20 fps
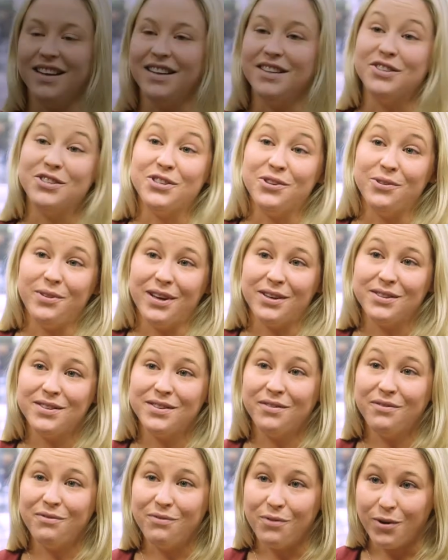In
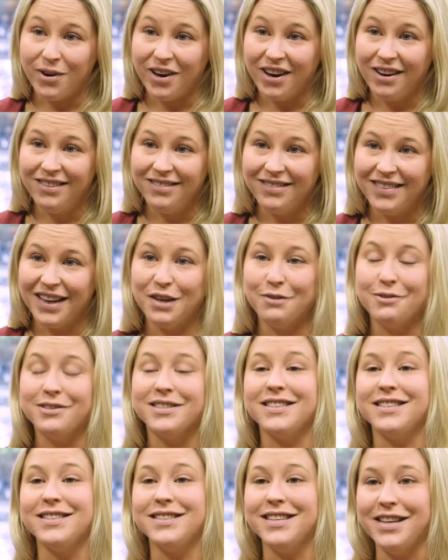2004, I
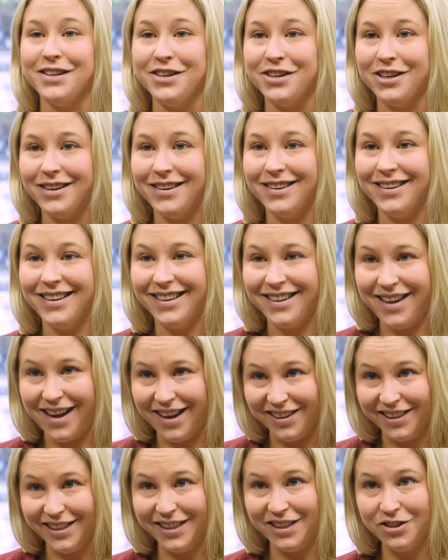was a senior in
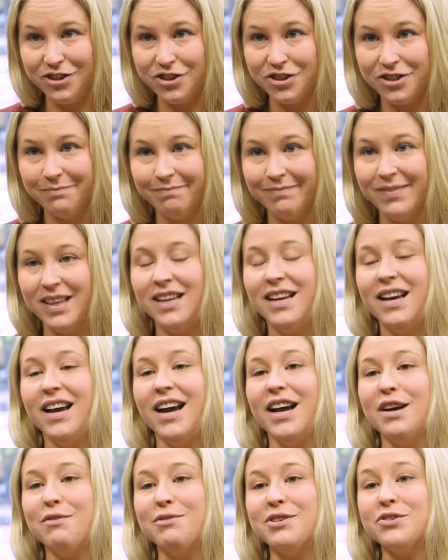college.
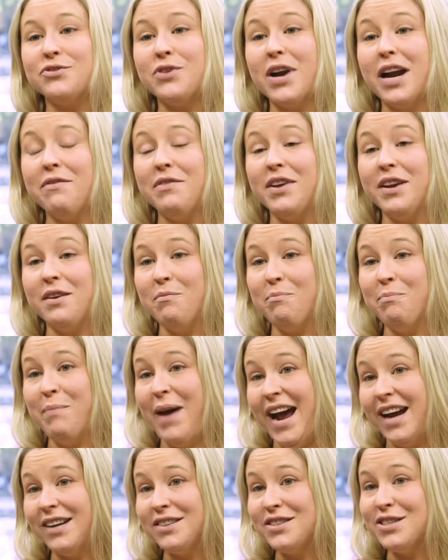I was driving
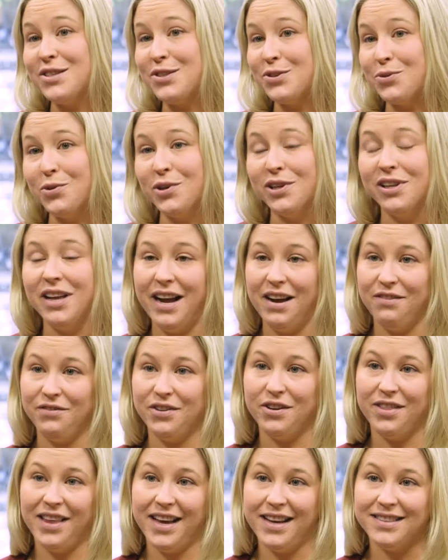back to school
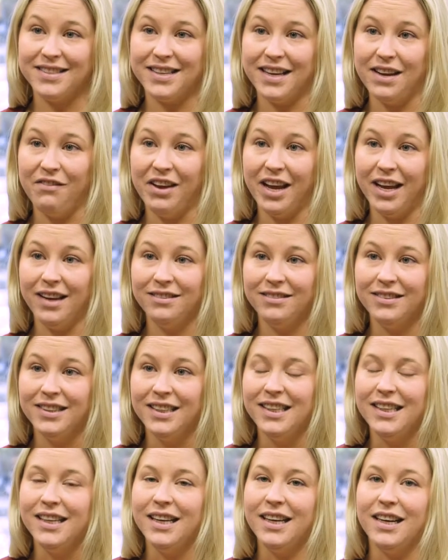after Thanksgiving.
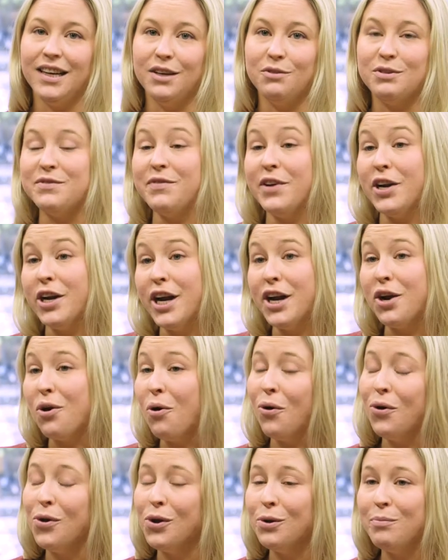Uh, it was very
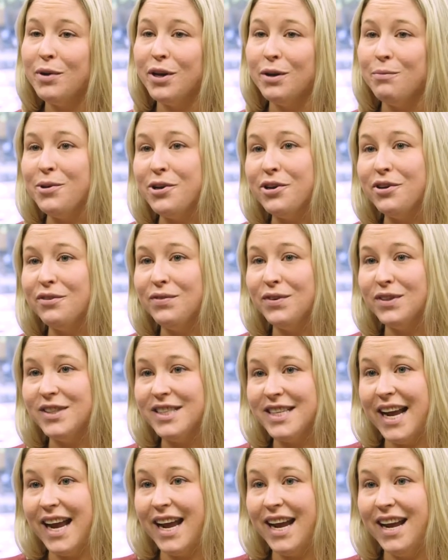cold but a beautiful
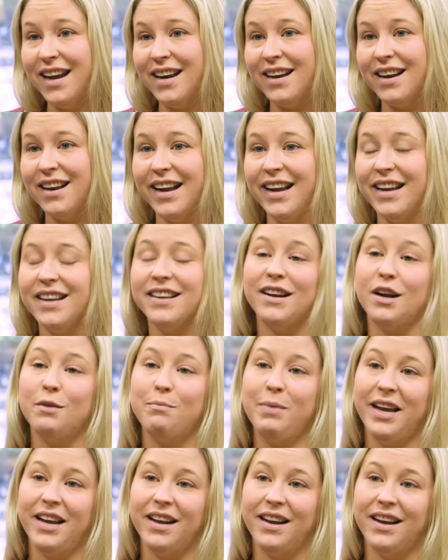day and I ended
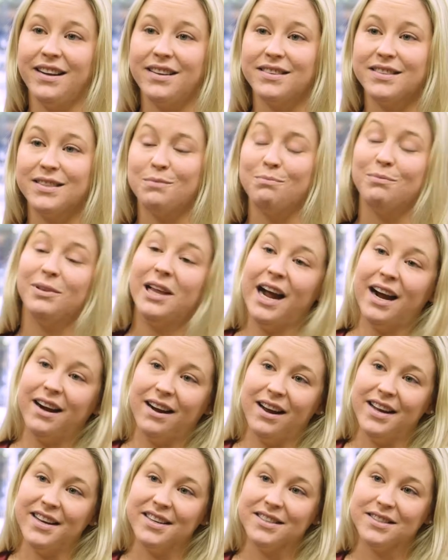up hitting some black
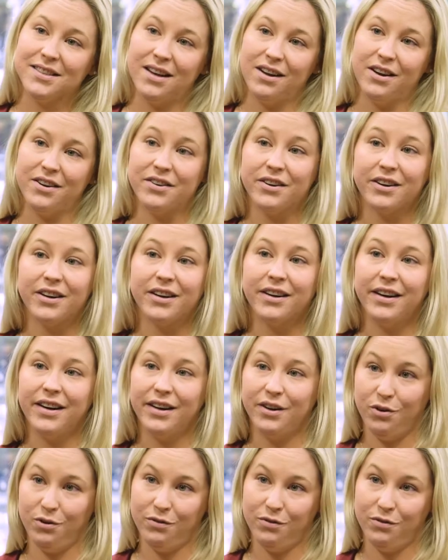ice under an